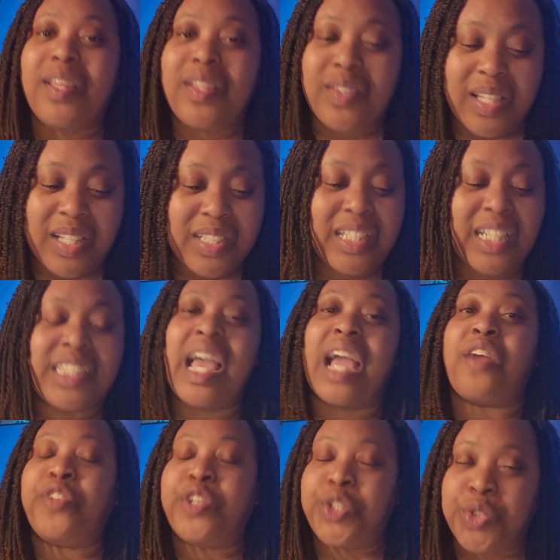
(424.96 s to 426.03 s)
it, the, the
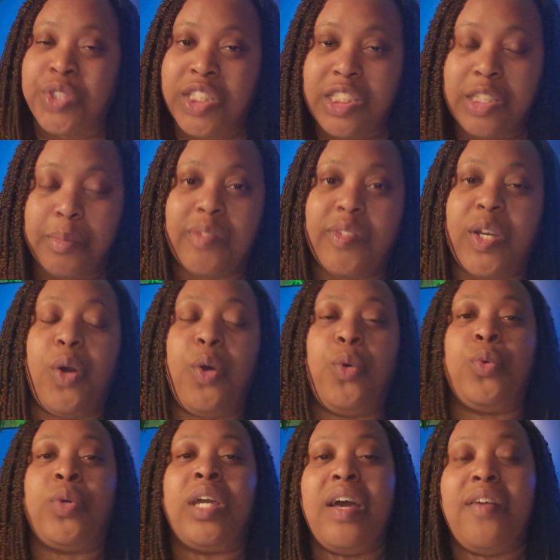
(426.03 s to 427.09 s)
sacrificial system of the
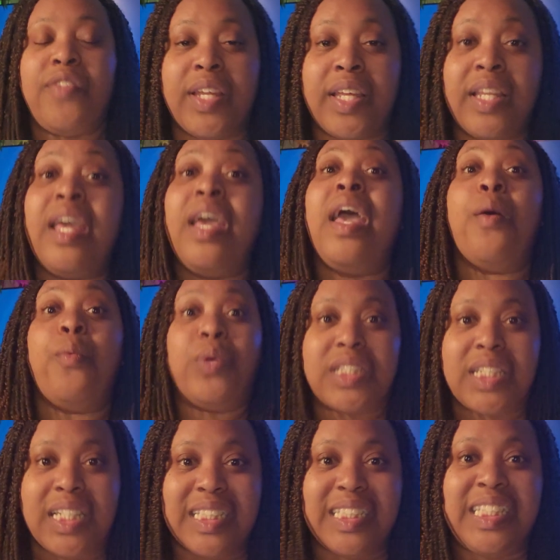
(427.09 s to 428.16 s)
old covenant
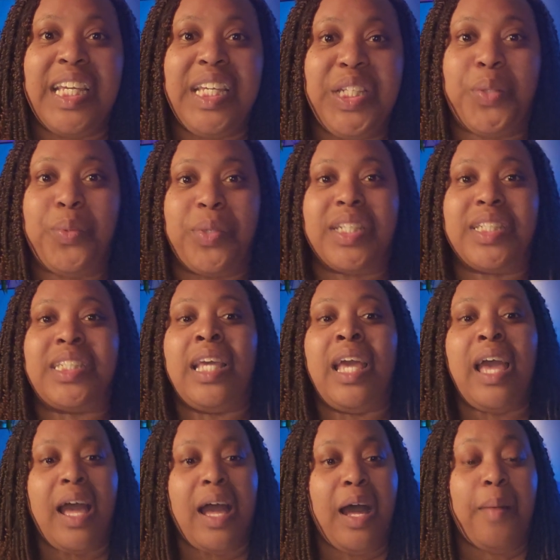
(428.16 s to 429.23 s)
was continuous,
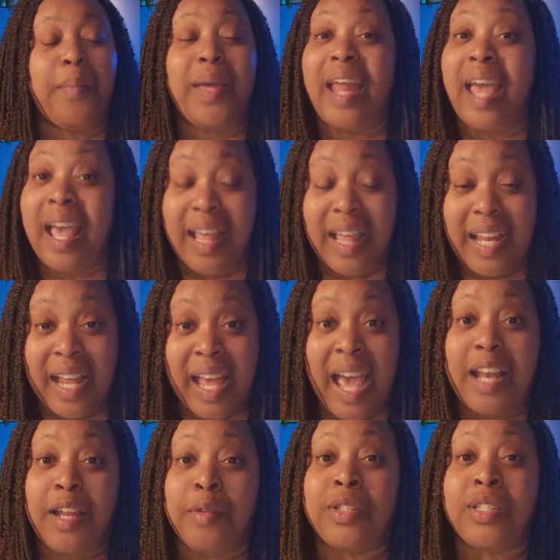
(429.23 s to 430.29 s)
um, and, it, and it
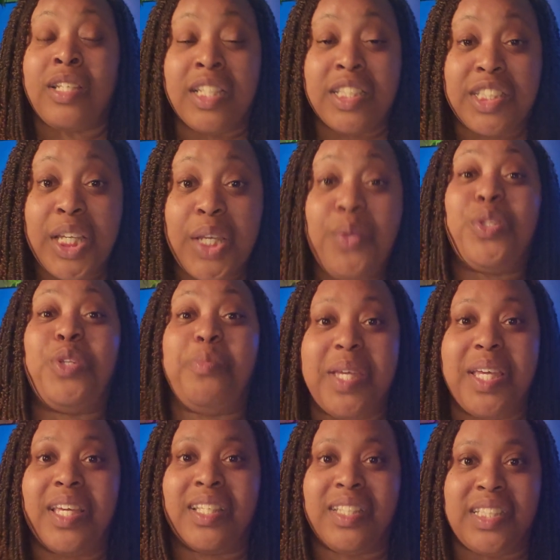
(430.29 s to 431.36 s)
had to continue to
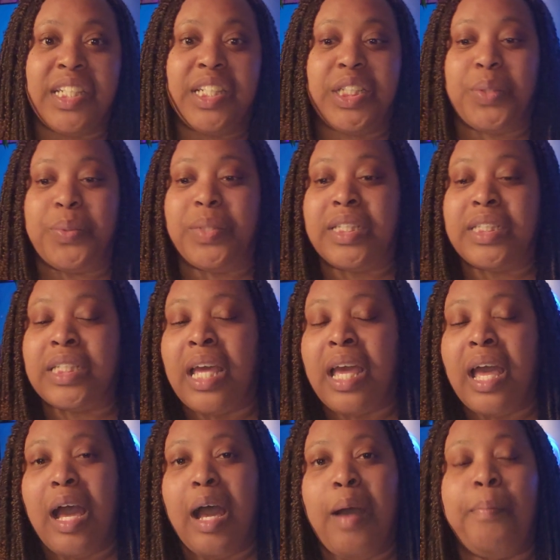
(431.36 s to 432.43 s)
be continuous,
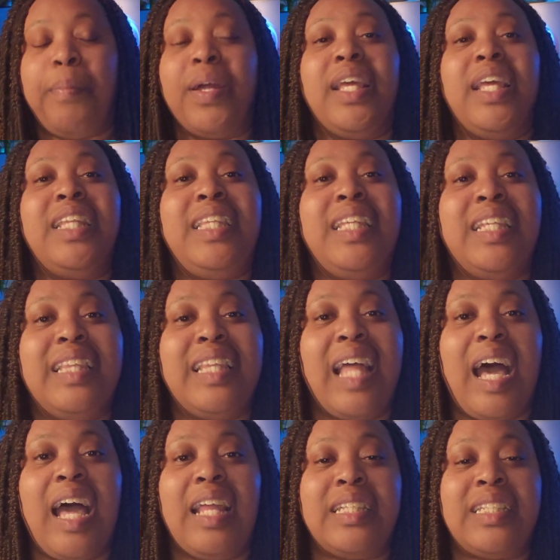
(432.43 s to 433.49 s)
um, but it did
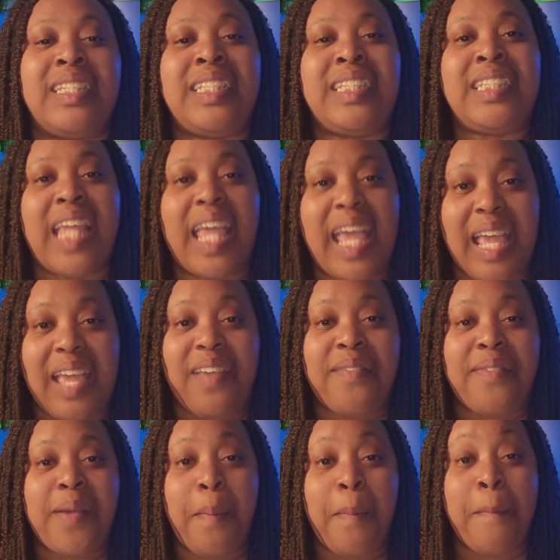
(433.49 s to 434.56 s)
not
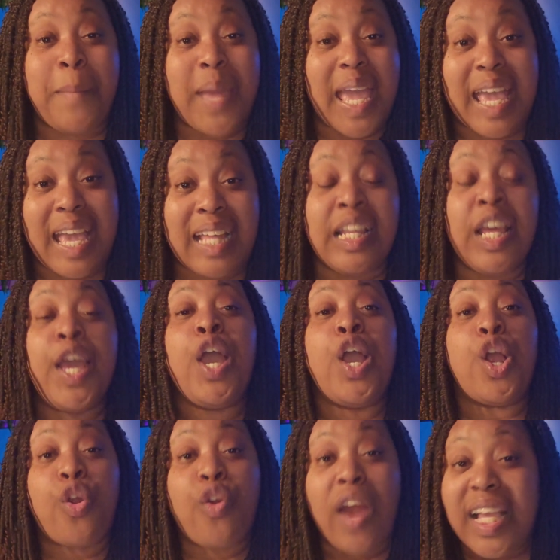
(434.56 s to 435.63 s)
save man.
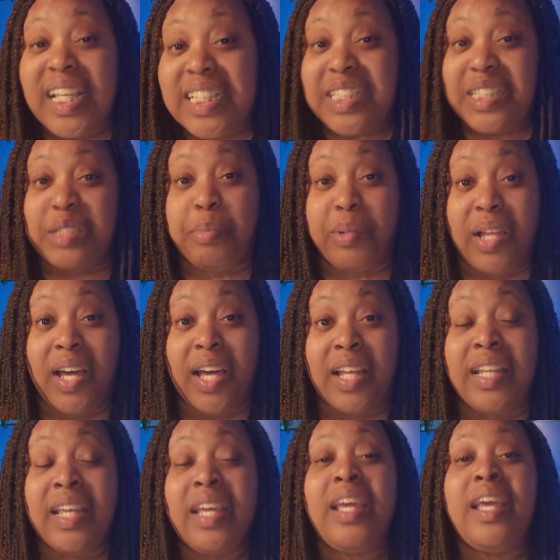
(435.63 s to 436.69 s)
Christ's
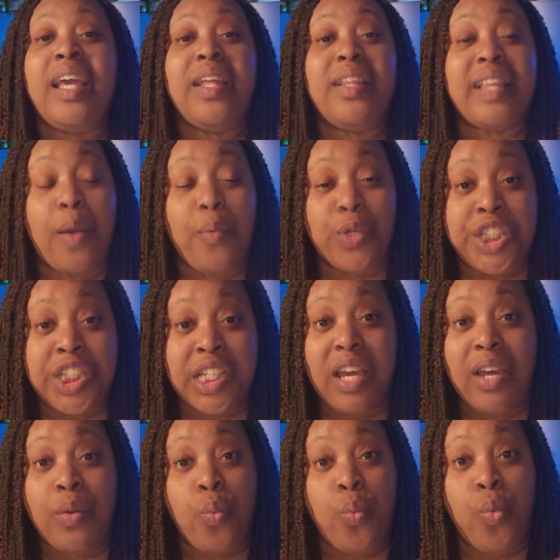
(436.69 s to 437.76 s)
blood that was
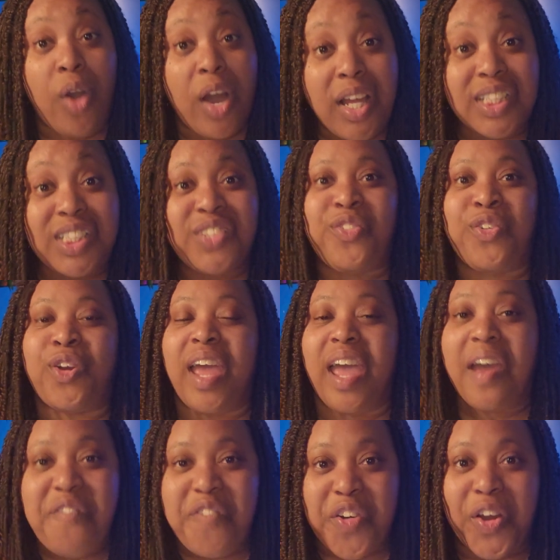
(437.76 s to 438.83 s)
shed once
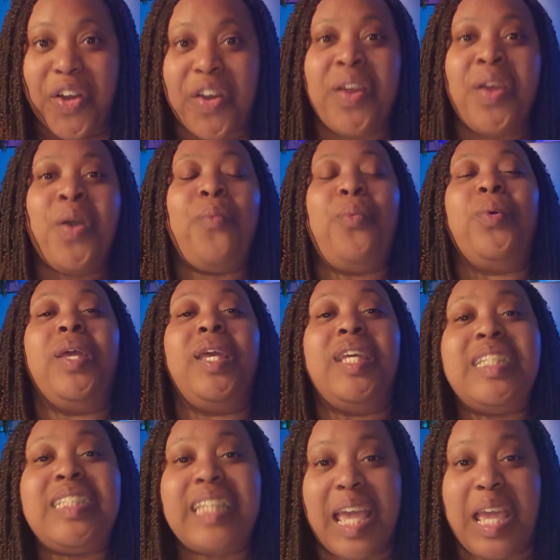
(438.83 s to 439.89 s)
forever
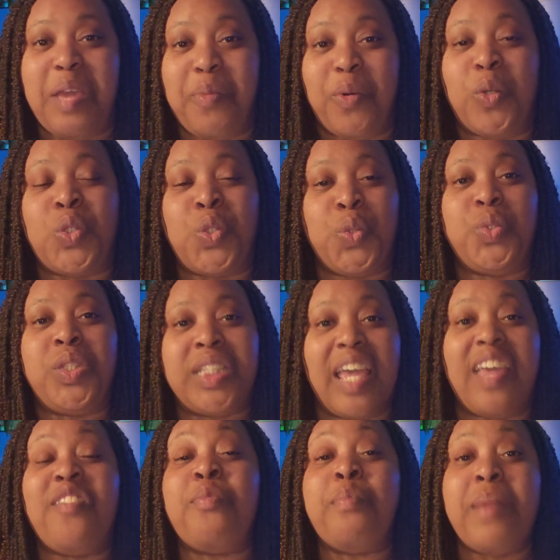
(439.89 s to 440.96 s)
is able to
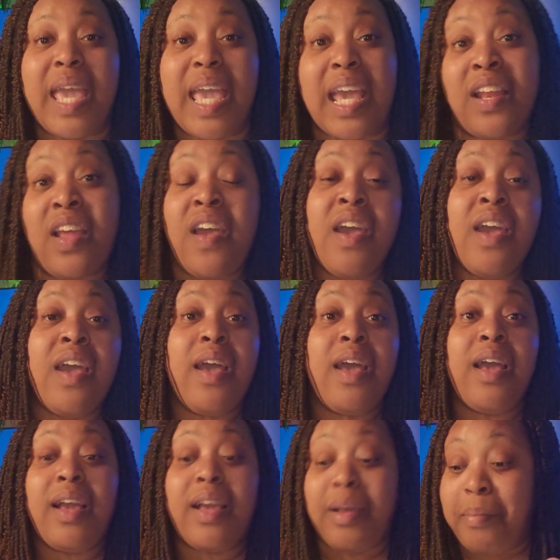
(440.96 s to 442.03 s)
save man,
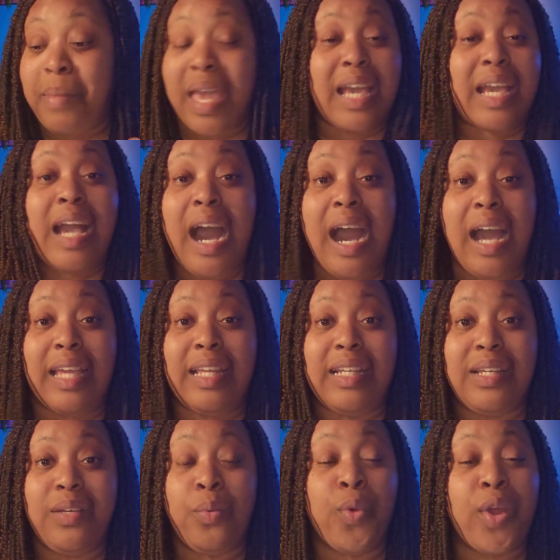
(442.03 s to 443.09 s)

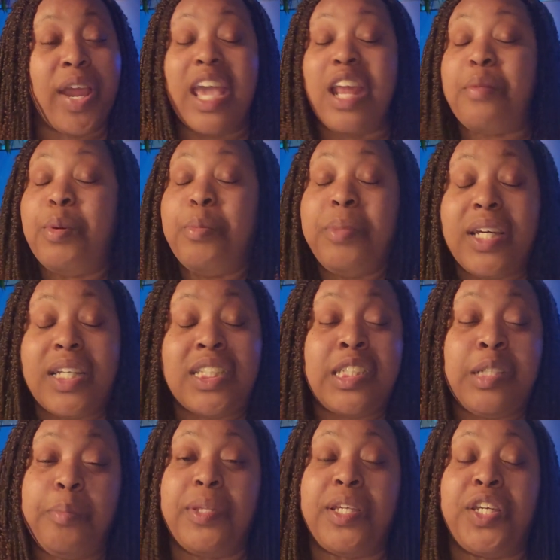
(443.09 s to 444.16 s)
mankind, where animal blood
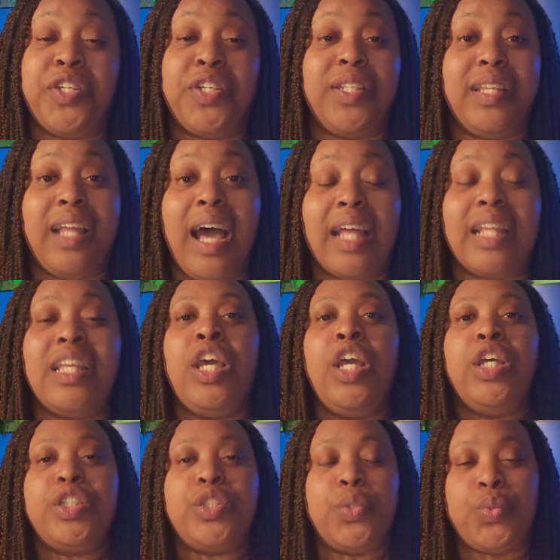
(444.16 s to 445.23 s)
simply could not.
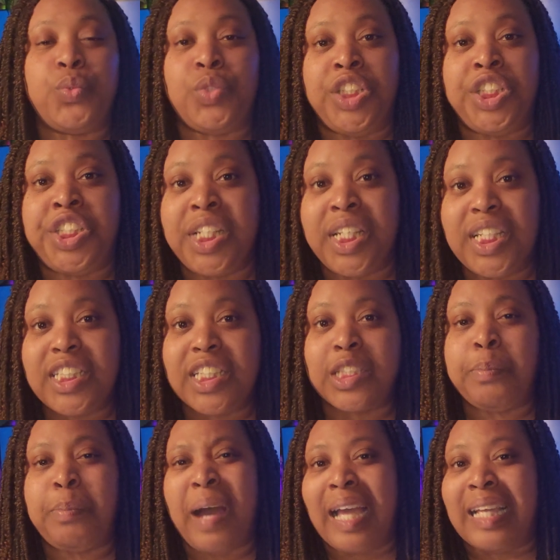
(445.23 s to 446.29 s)
So
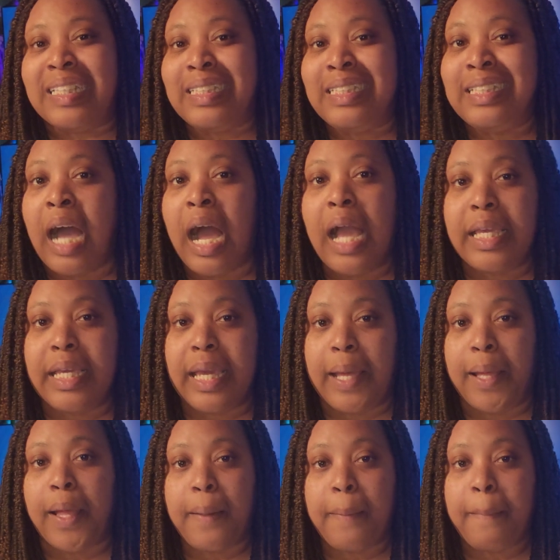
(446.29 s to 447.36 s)
Jesus, by dying,